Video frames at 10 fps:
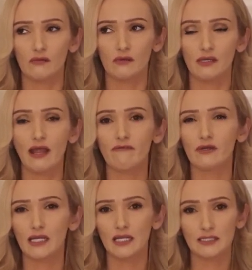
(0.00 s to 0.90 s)
never
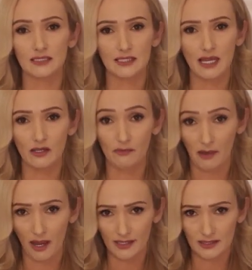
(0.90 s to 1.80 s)
getting to say
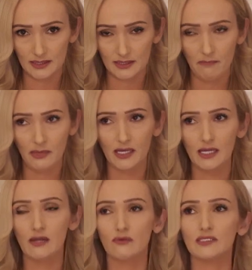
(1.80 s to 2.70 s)
goodbye to
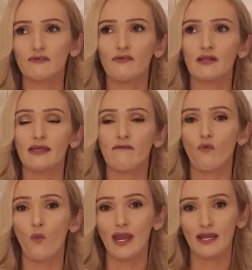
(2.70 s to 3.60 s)
somebody. It was a feeling of
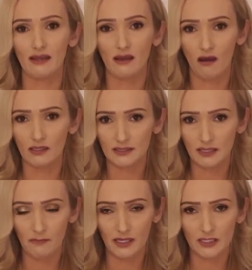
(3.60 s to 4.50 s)
waiting on
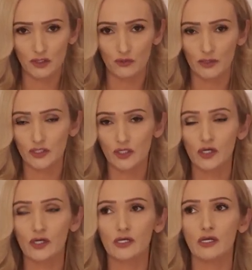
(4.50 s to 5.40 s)
somebody to
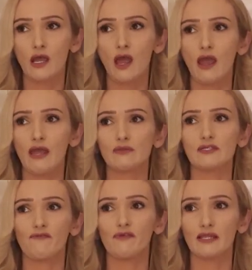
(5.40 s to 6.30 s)
return. It was a
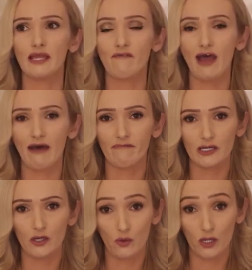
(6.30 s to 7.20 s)
feeling of
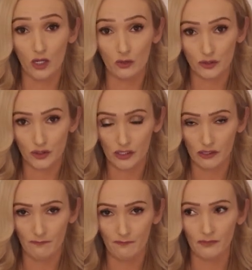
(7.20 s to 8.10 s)
having no
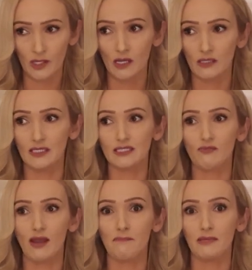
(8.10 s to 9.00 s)
closure. These
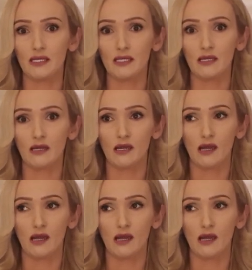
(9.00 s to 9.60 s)
might be